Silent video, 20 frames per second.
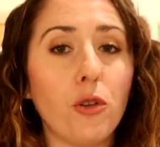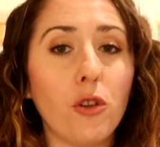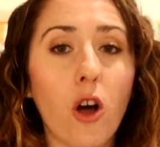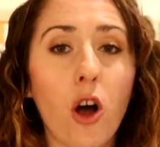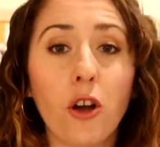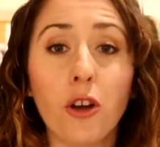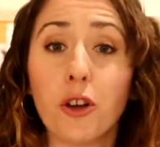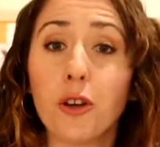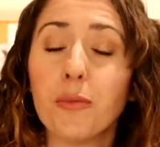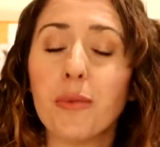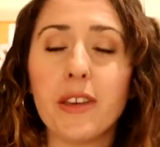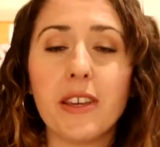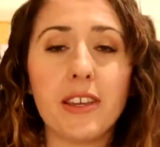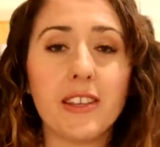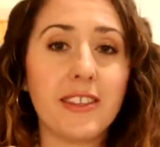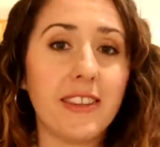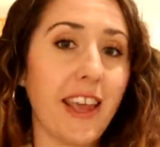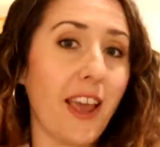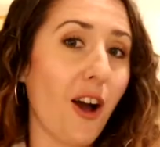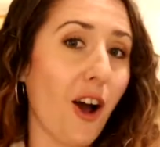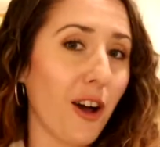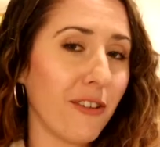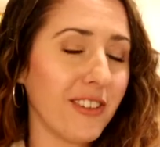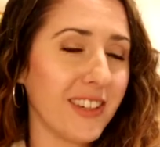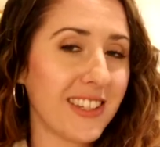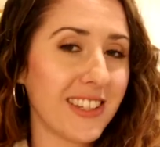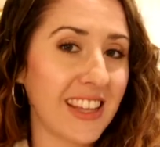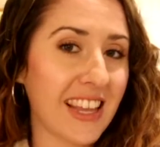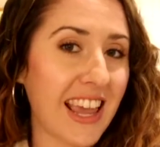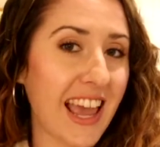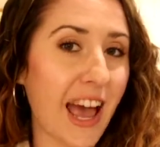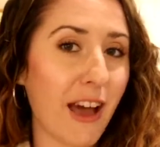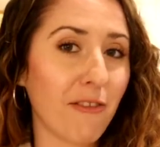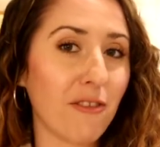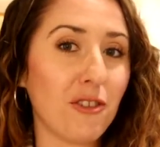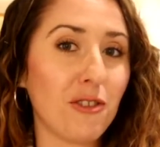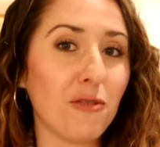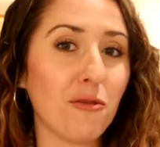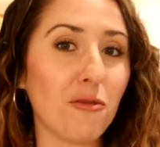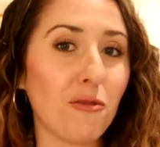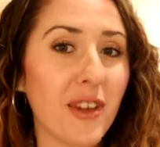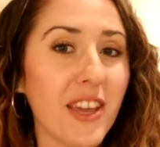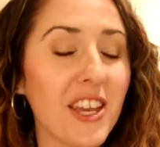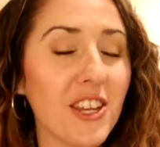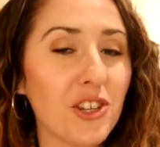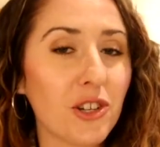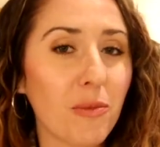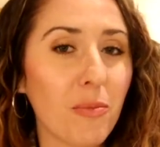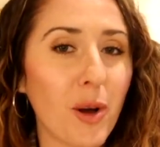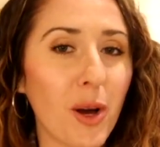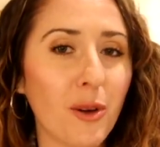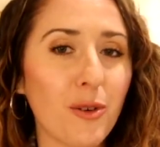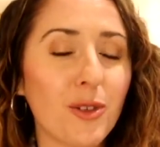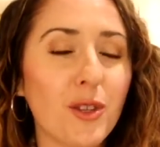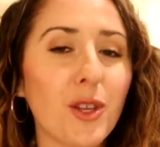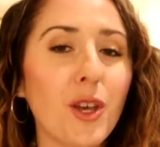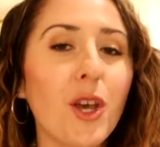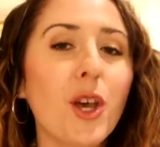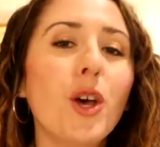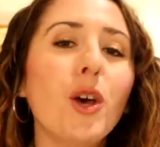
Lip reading: longer because they obviously have to read your post,